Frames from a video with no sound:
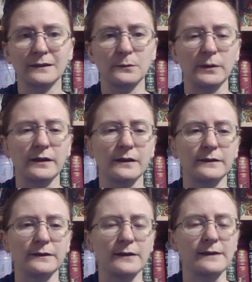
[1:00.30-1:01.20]
because
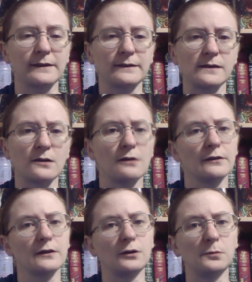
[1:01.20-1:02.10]
you get to see all the
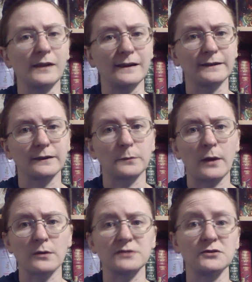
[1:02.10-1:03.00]
little places
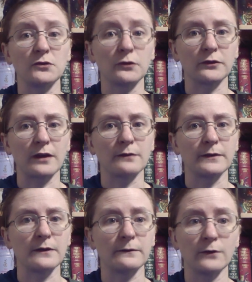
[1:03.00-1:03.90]
Perry shoots herself
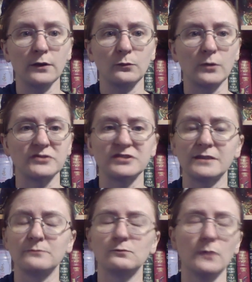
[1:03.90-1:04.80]
in the foot when
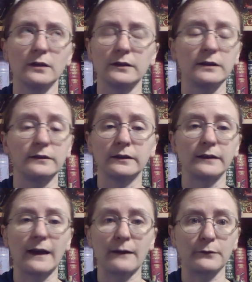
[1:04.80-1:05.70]
she really didn't
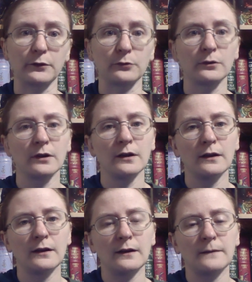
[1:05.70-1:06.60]
have to.
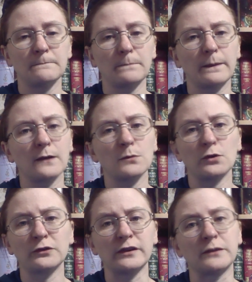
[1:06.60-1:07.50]
They're
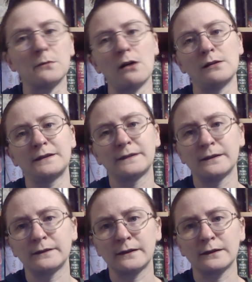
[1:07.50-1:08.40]
mostly small
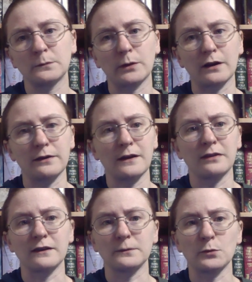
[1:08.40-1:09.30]
instances, but I think
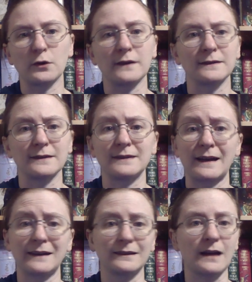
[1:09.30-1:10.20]
this book is the
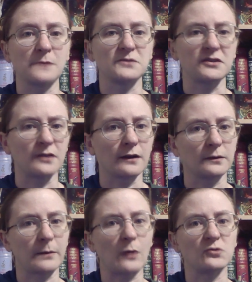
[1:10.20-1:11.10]
second time she talks
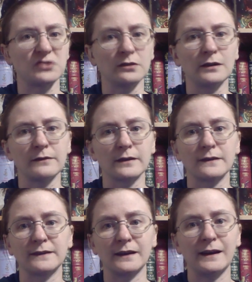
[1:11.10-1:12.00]
about Jill leaving the
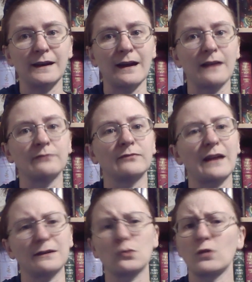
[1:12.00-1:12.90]
city, and
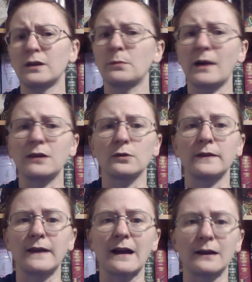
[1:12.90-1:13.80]
that's going to bite her in
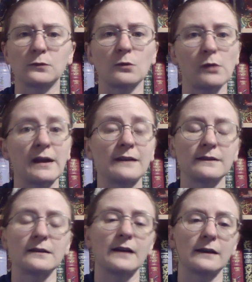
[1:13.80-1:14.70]
the ass when we get to
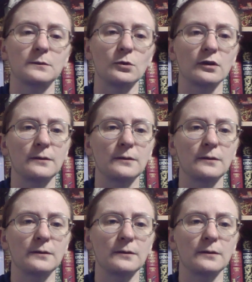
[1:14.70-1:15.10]
the next book.